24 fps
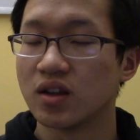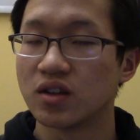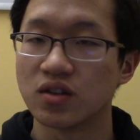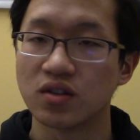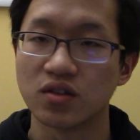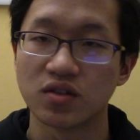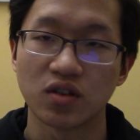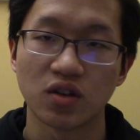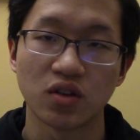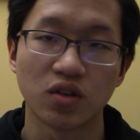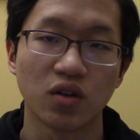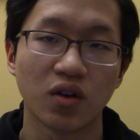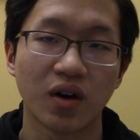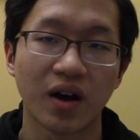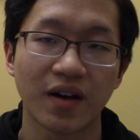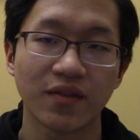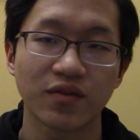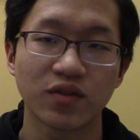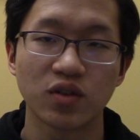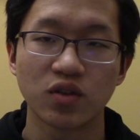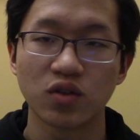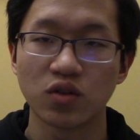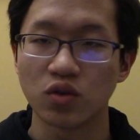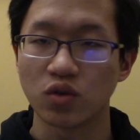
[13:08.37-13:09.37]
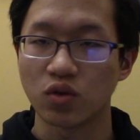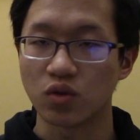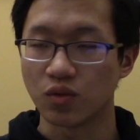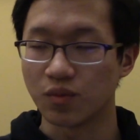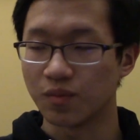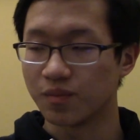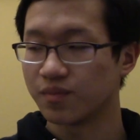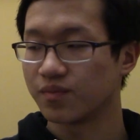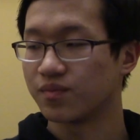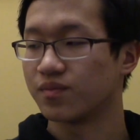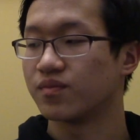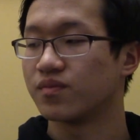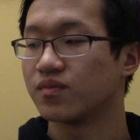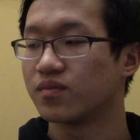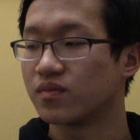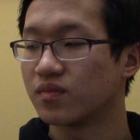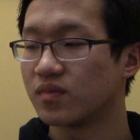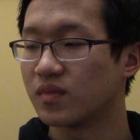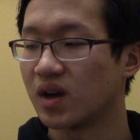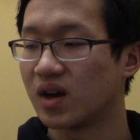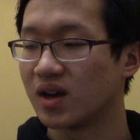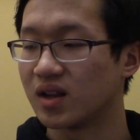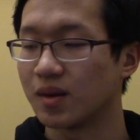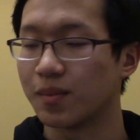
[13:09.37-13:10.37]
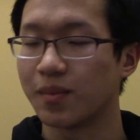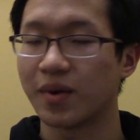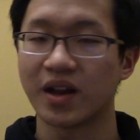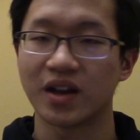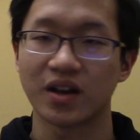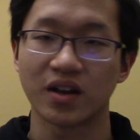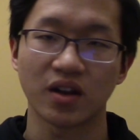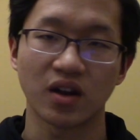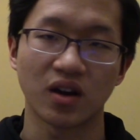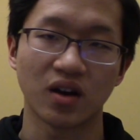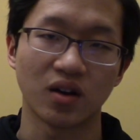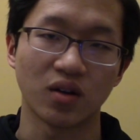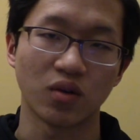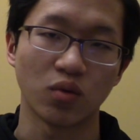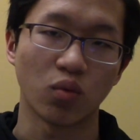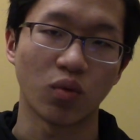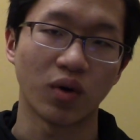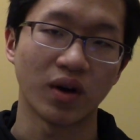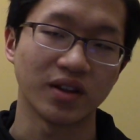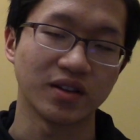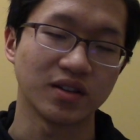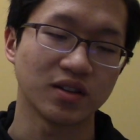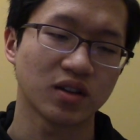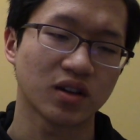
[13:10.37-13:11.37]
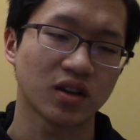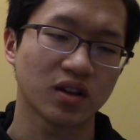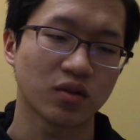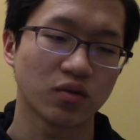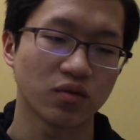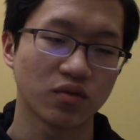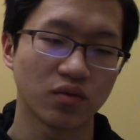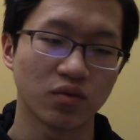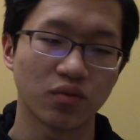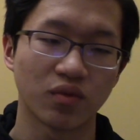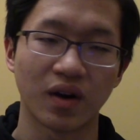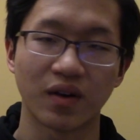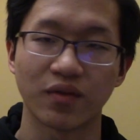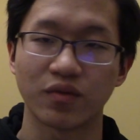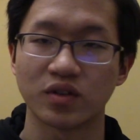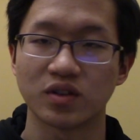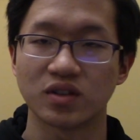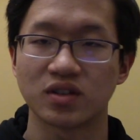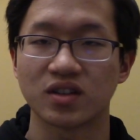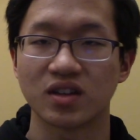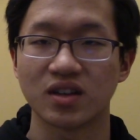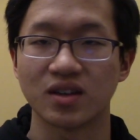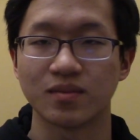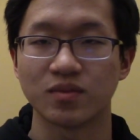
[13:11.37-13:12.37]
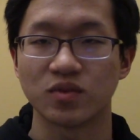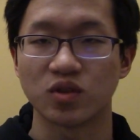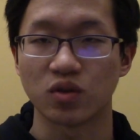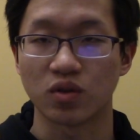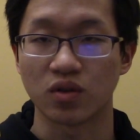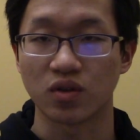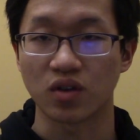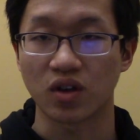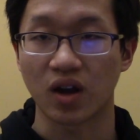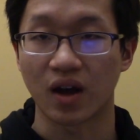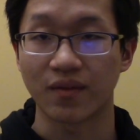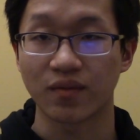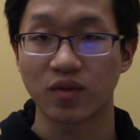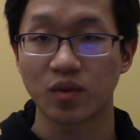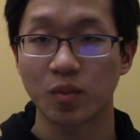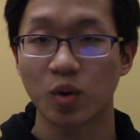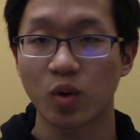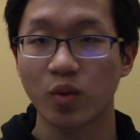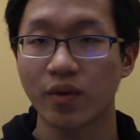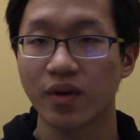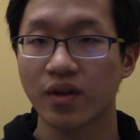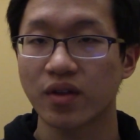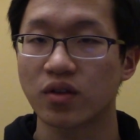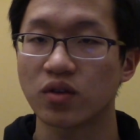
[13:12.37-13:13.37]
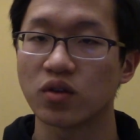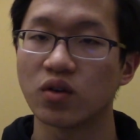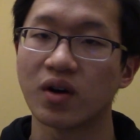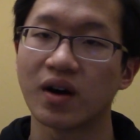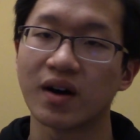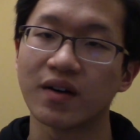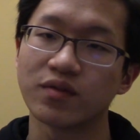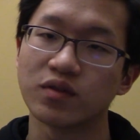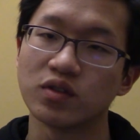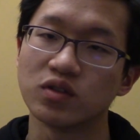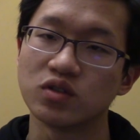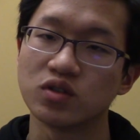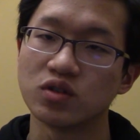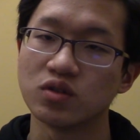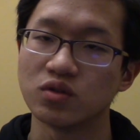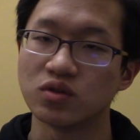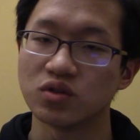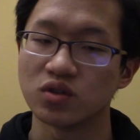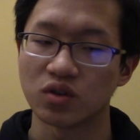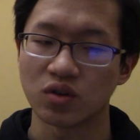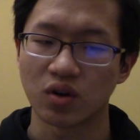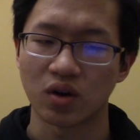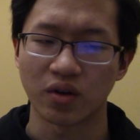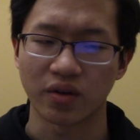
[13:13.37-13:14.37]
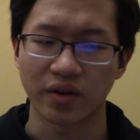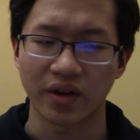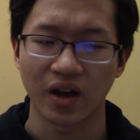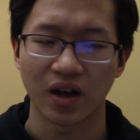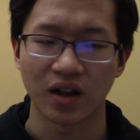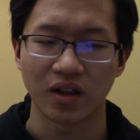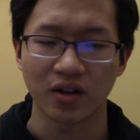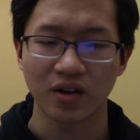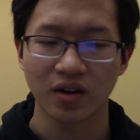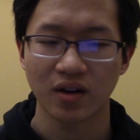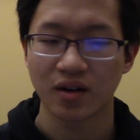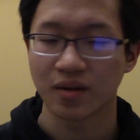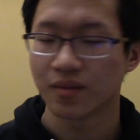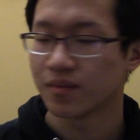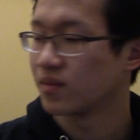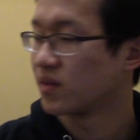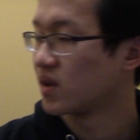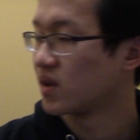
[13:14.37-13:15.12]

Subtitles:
So you'll have to, depending on what reference schemes you're comfortable with, you'll have to choose your own color.